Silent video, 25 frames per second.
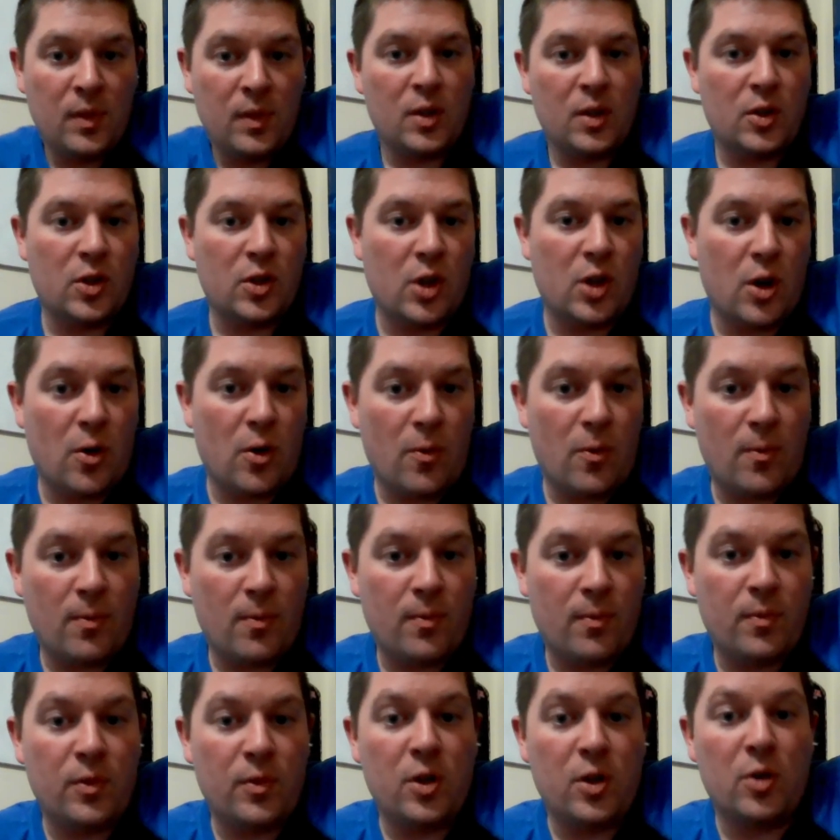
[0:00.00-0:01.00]
So
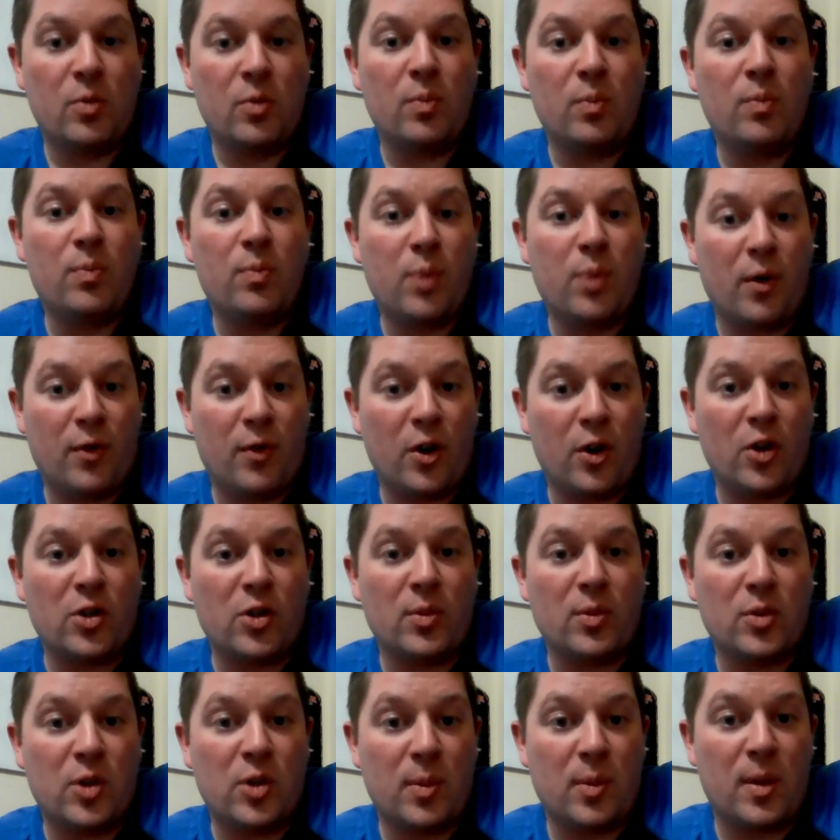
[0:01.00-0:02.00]
you'd prefer
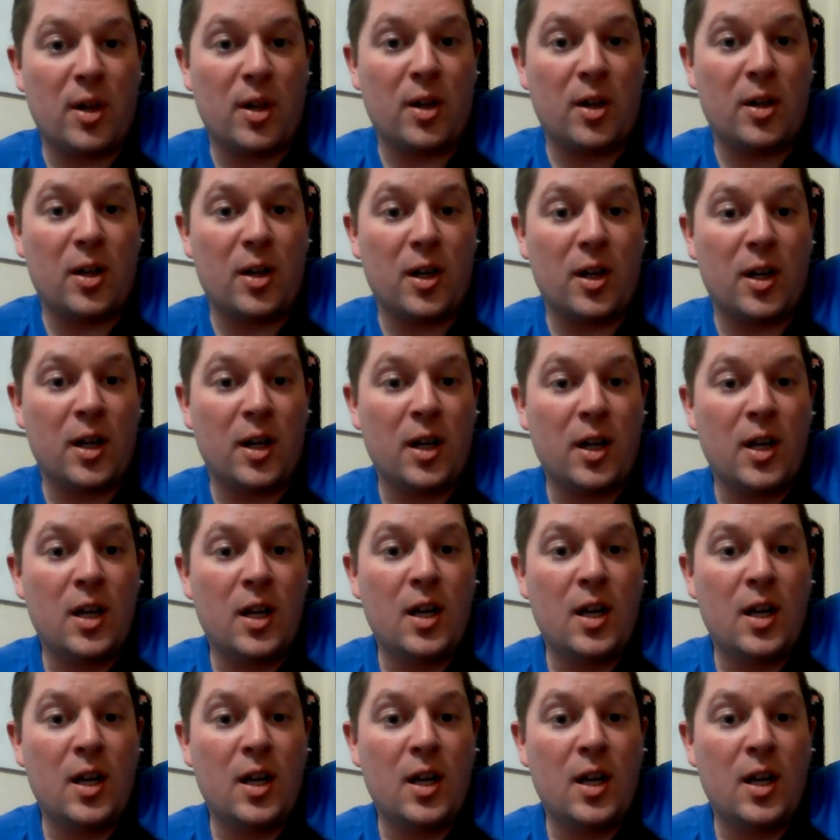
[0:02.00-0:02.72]
some stability